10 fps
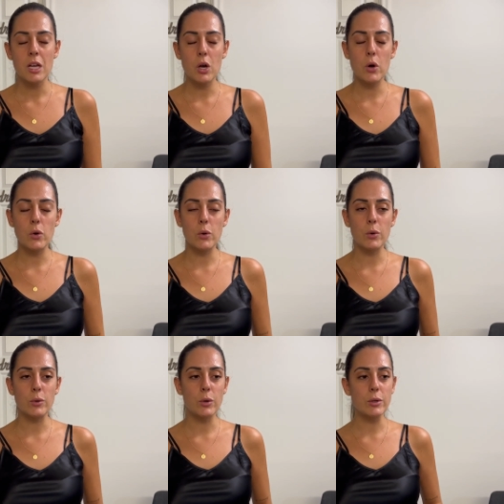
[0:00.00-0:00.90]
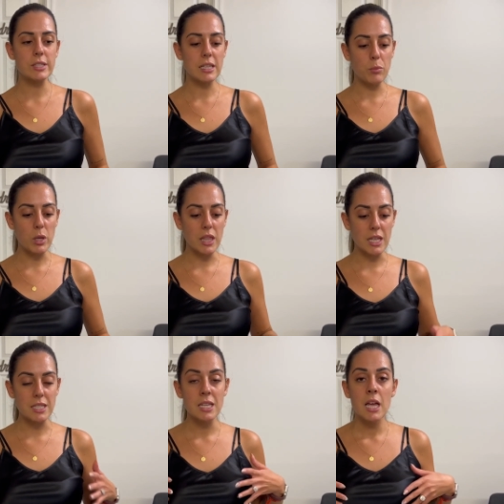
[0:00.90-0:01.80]
go go sleep with
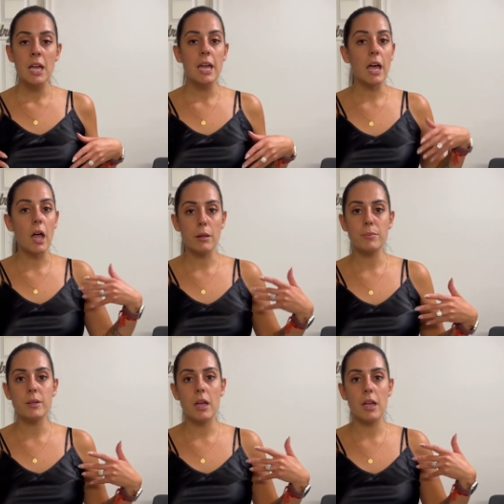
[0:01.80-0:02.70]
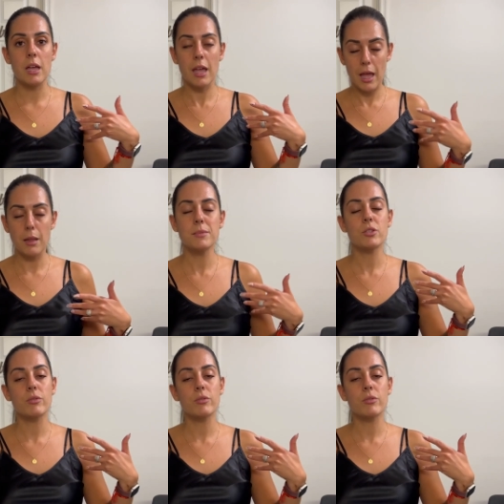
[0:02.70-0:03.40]
this. It helps uh, it helps